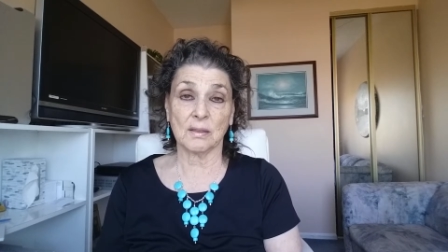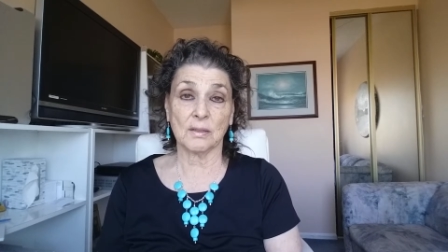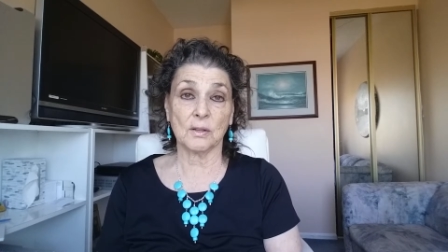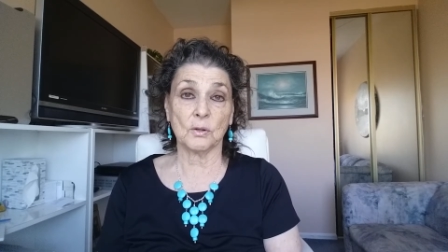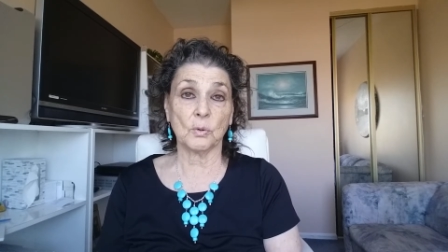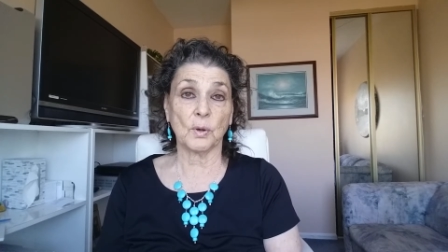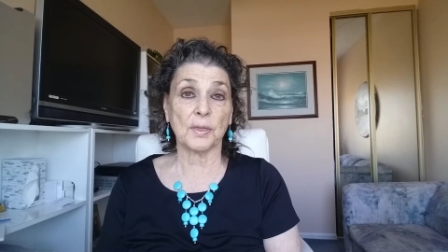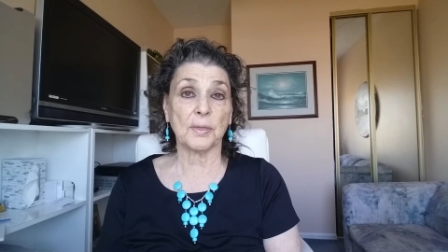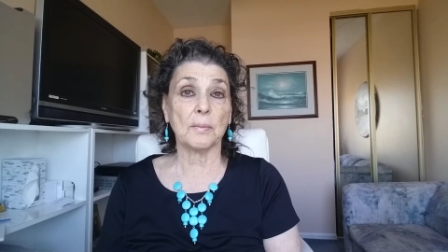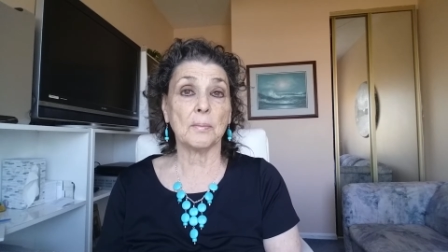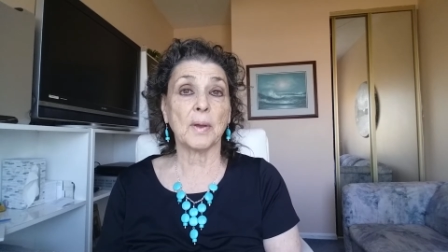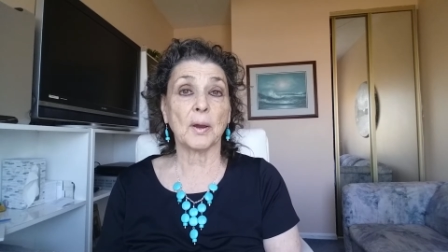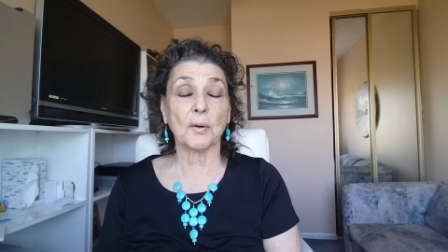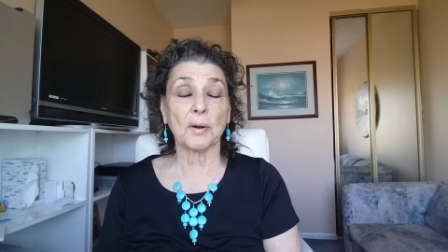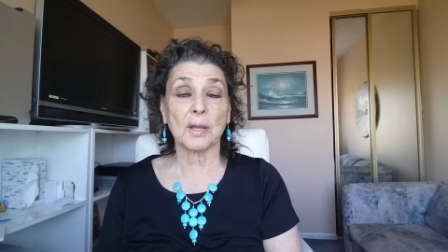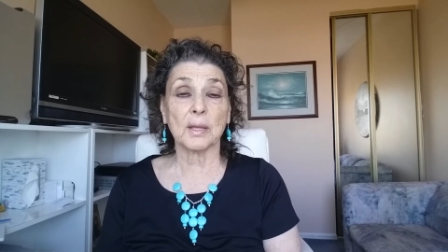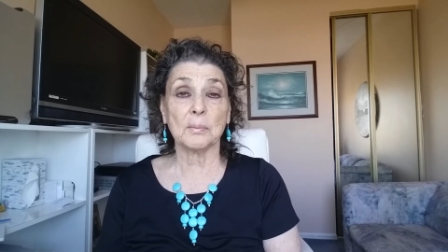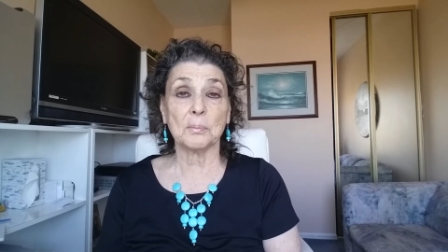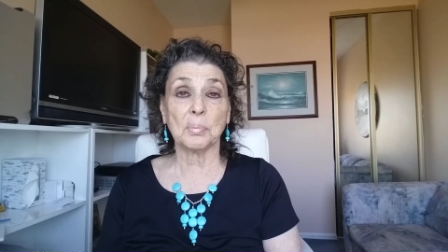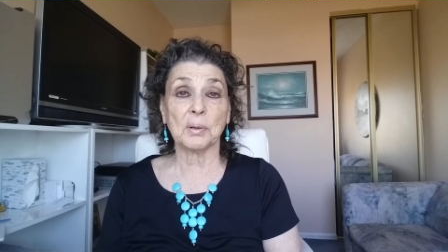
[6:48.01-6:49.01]
the North
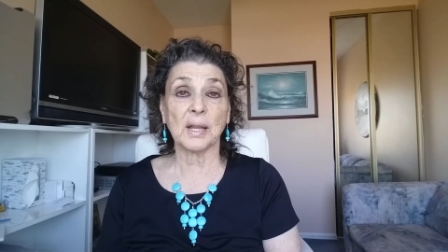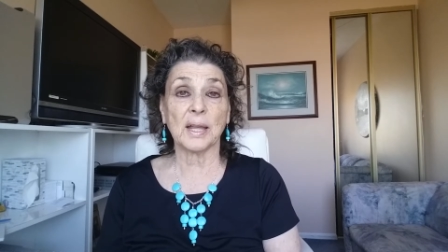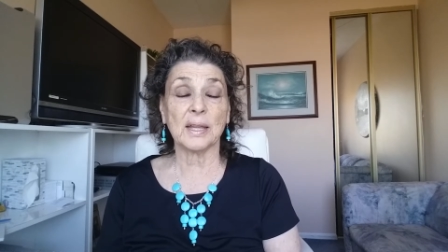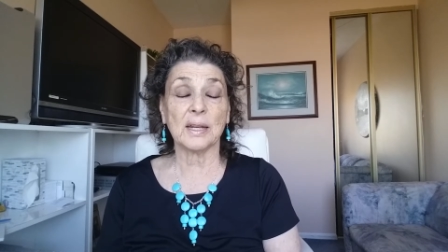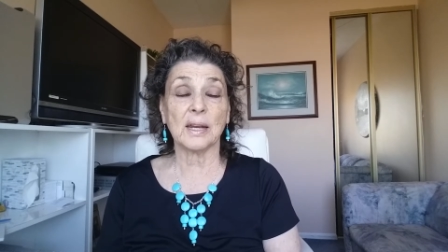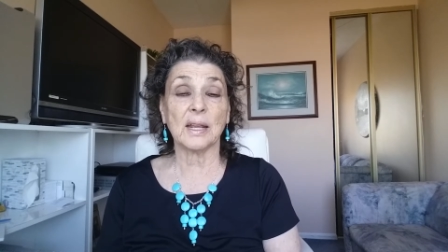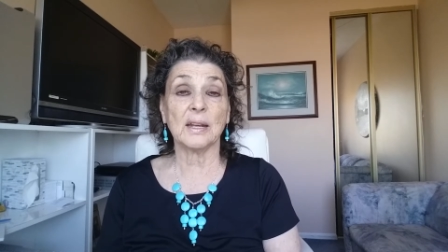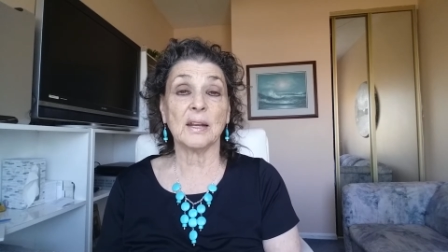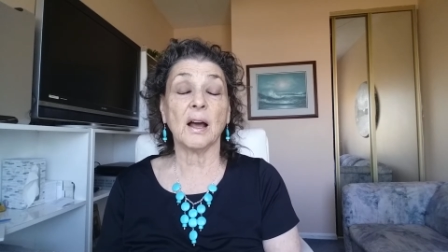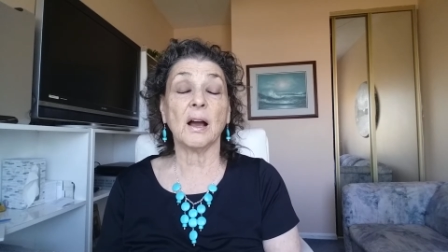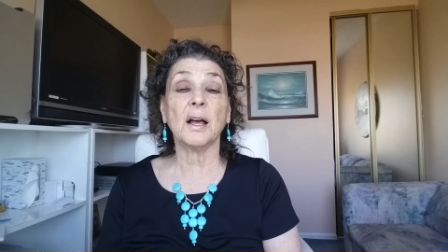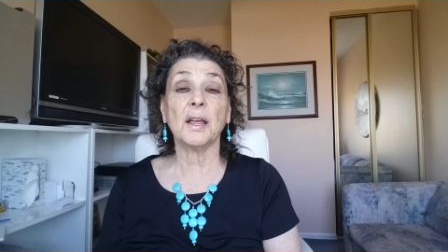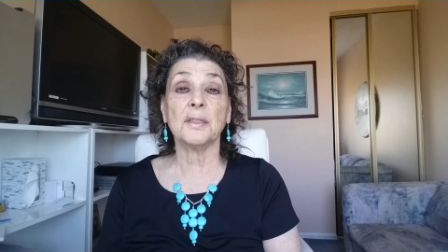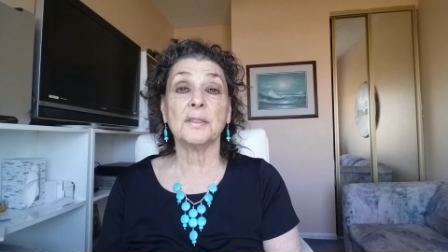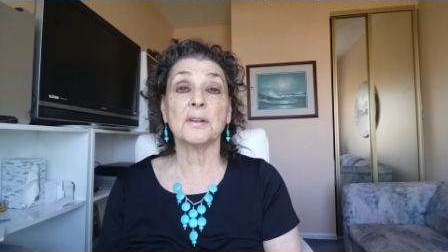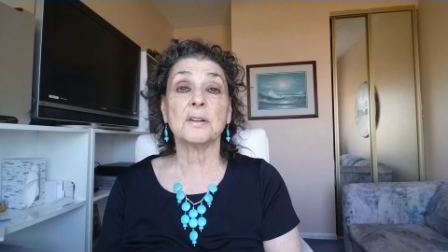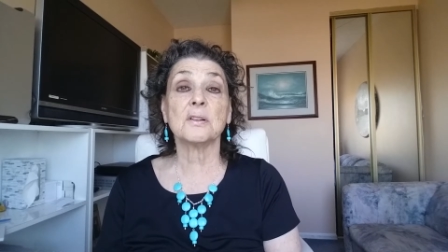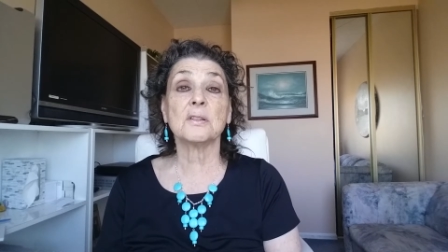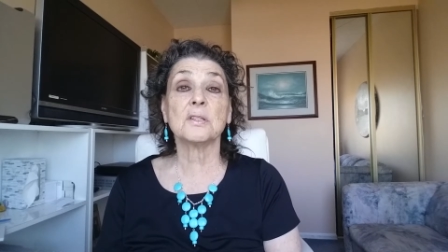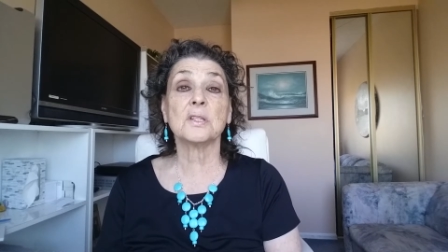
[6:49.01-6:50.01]
American plate and
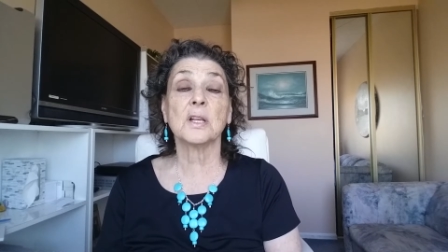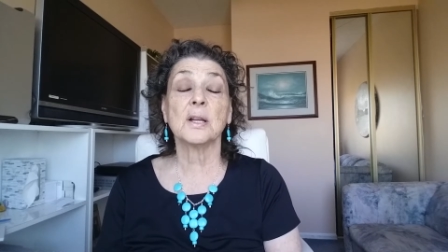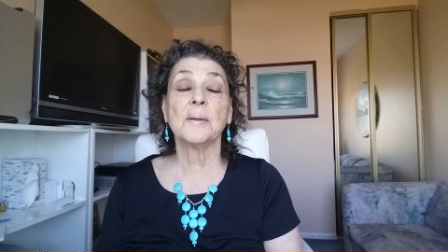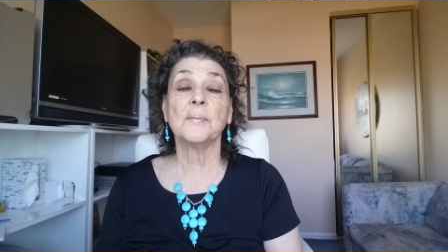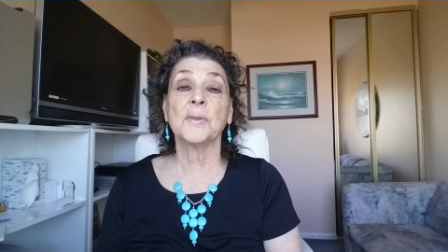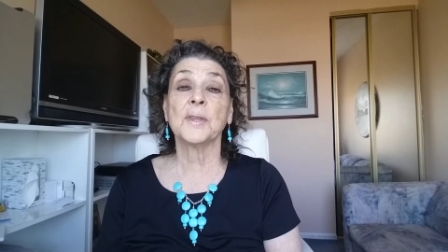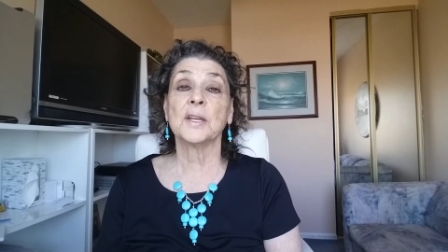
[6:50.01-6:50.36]
others,